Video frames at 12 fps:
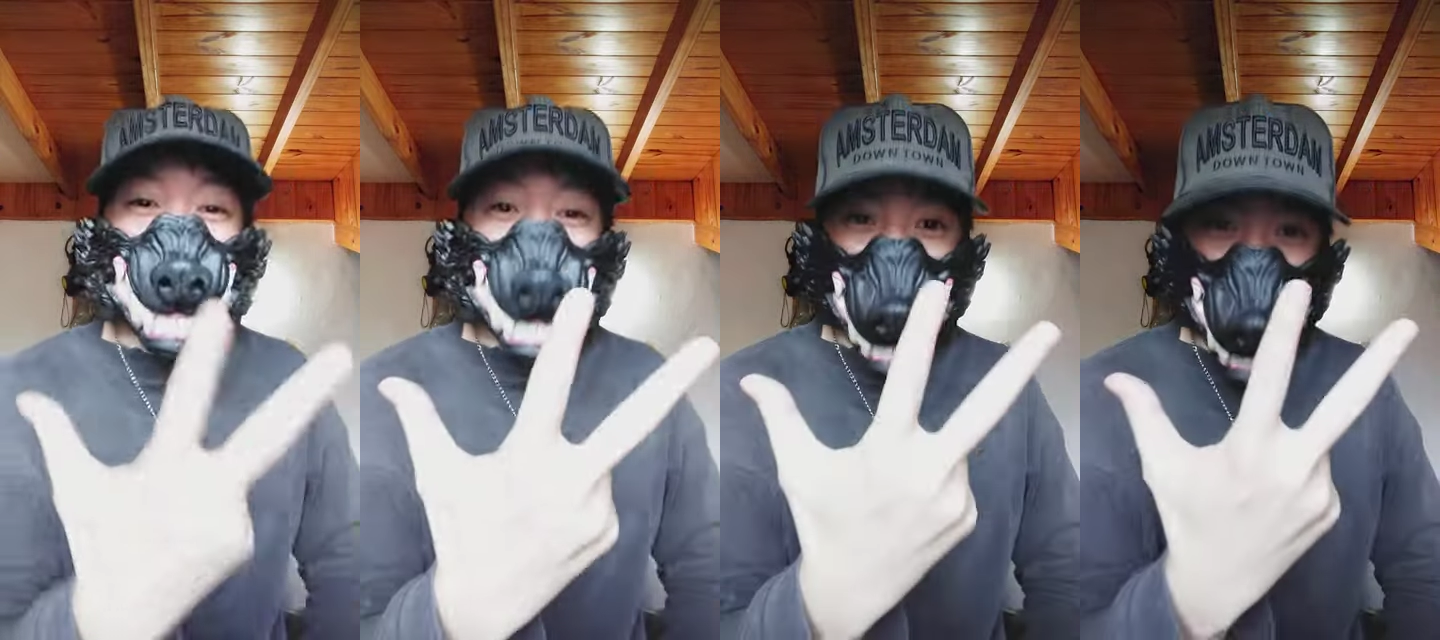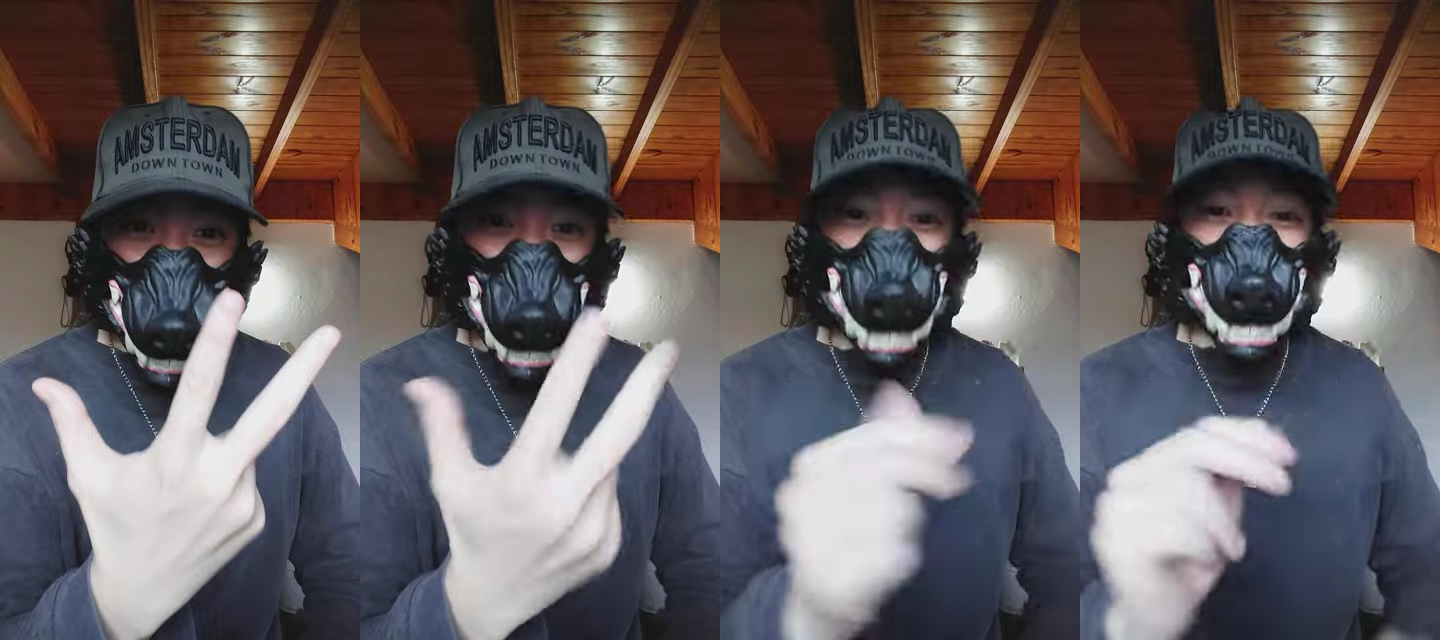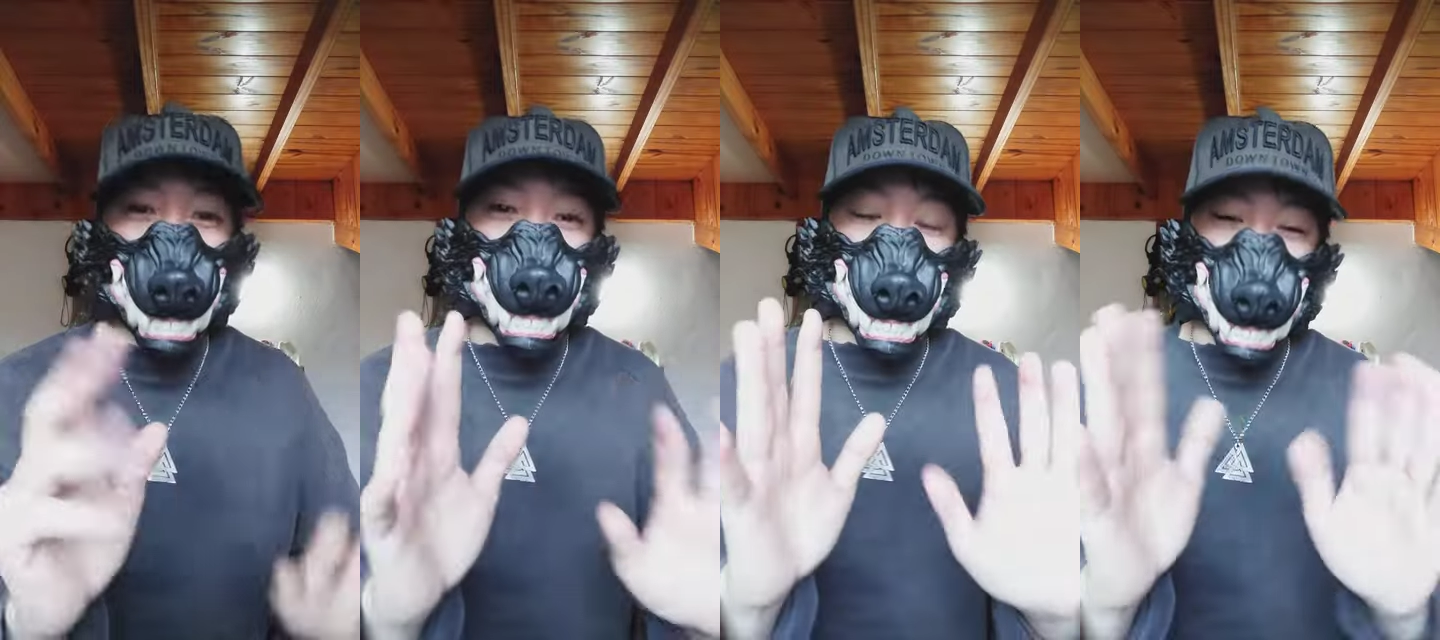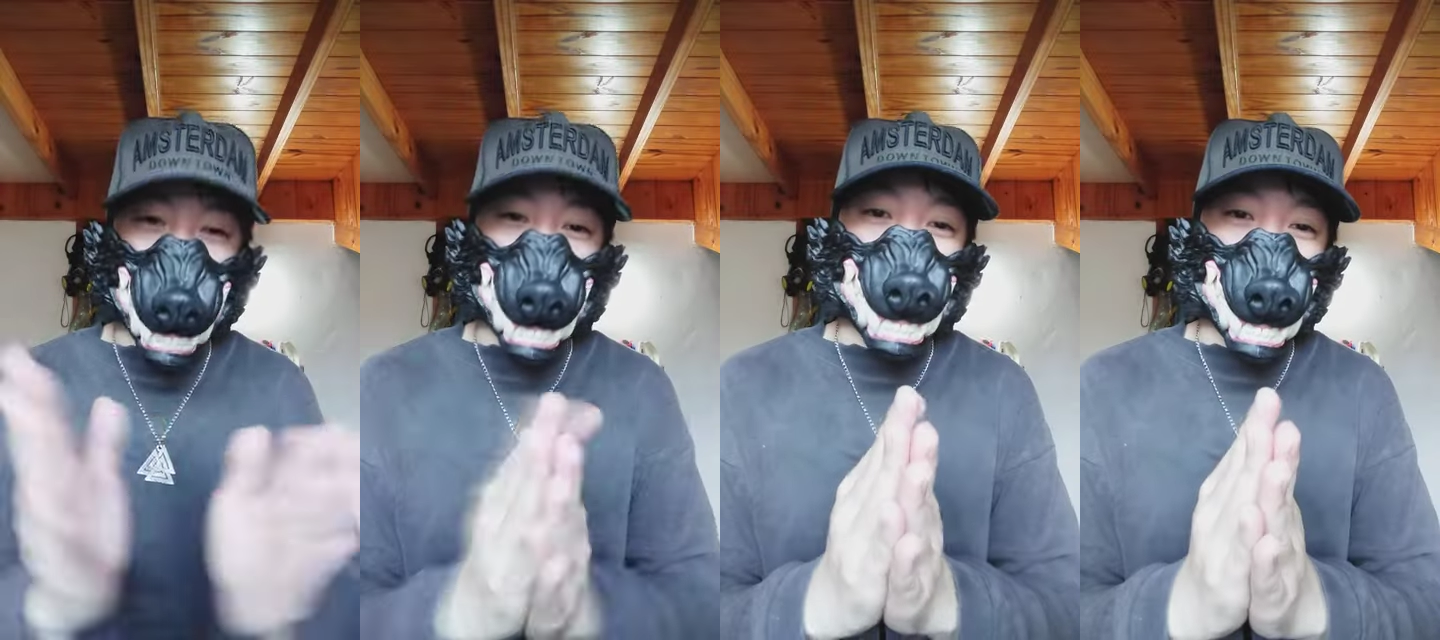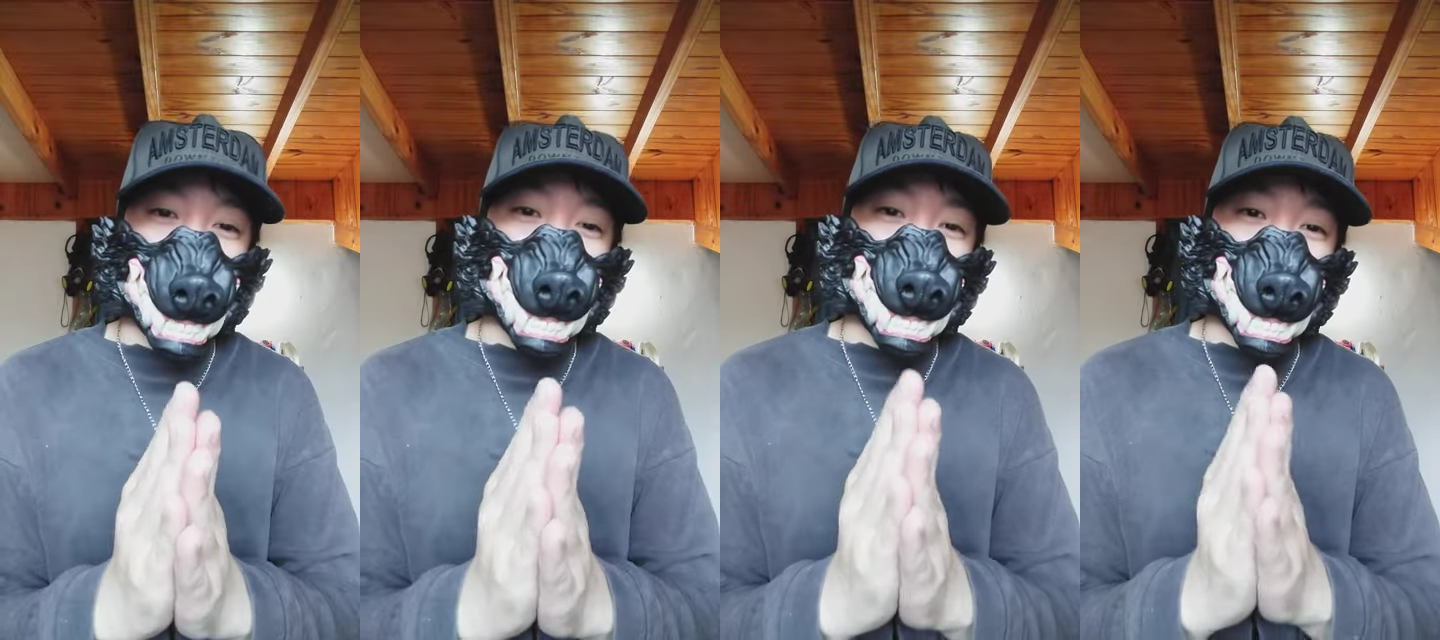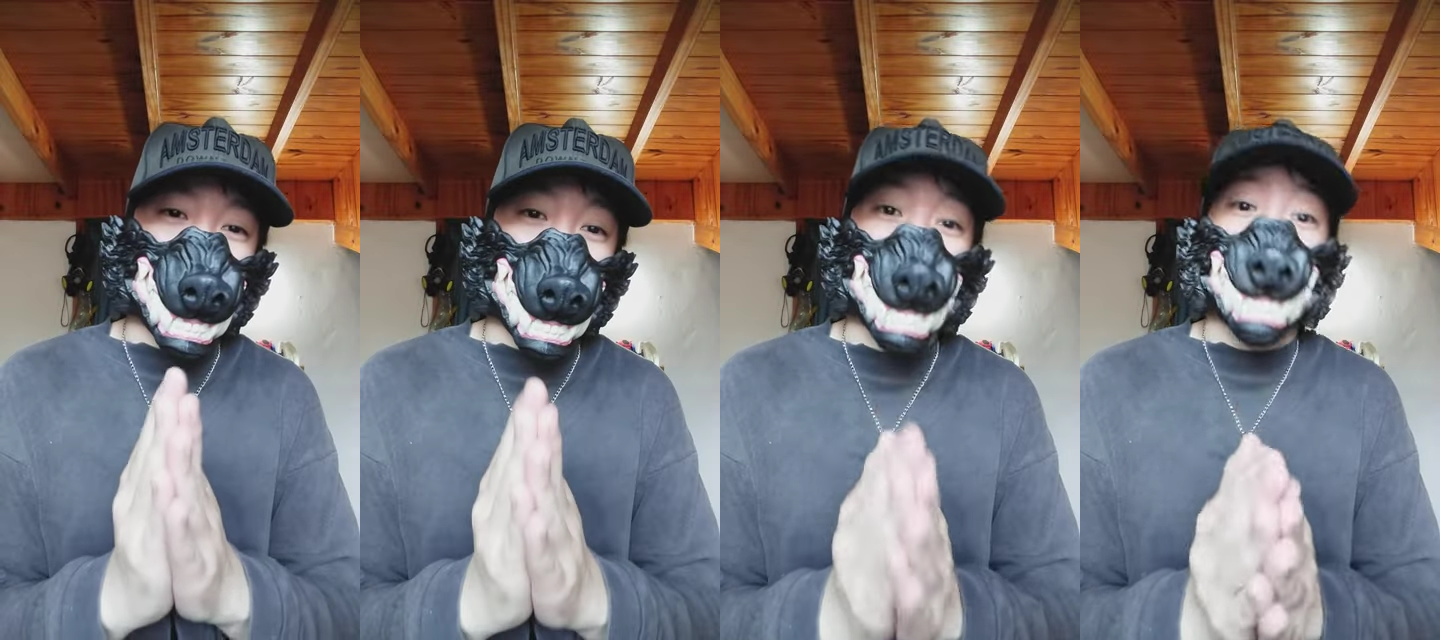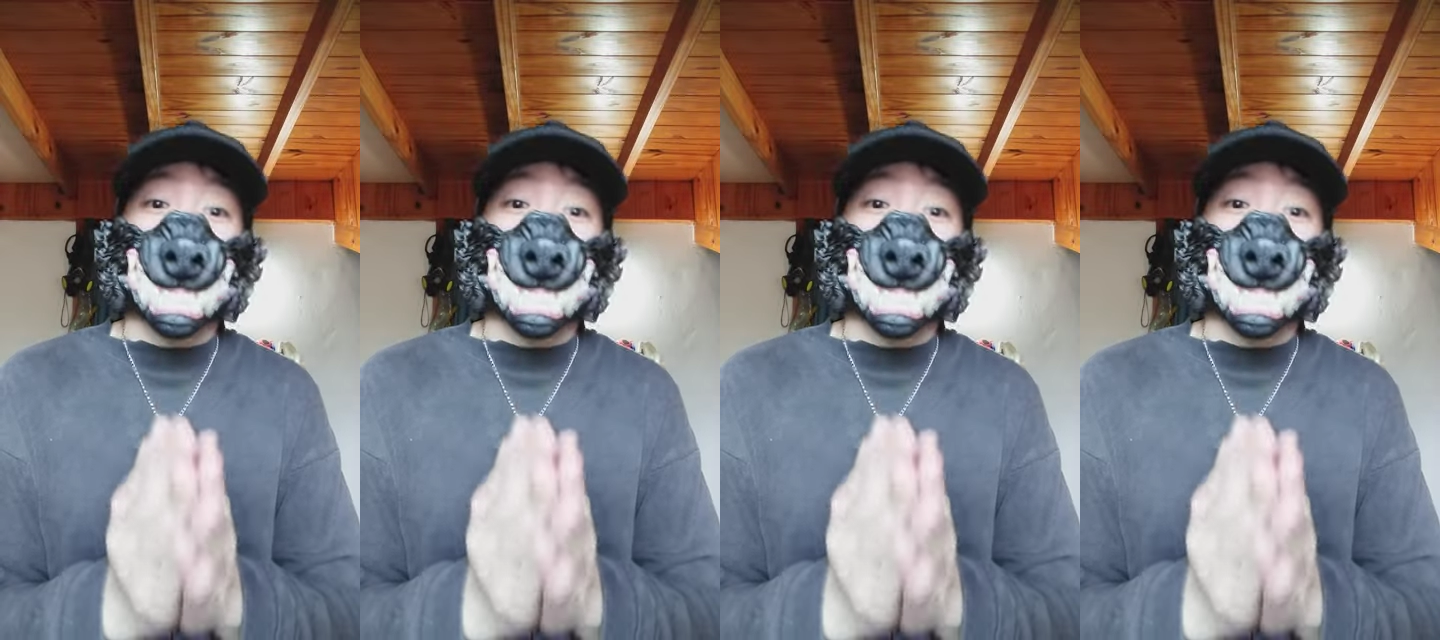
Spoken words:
3 subscribe, appreciate it, thank you so much.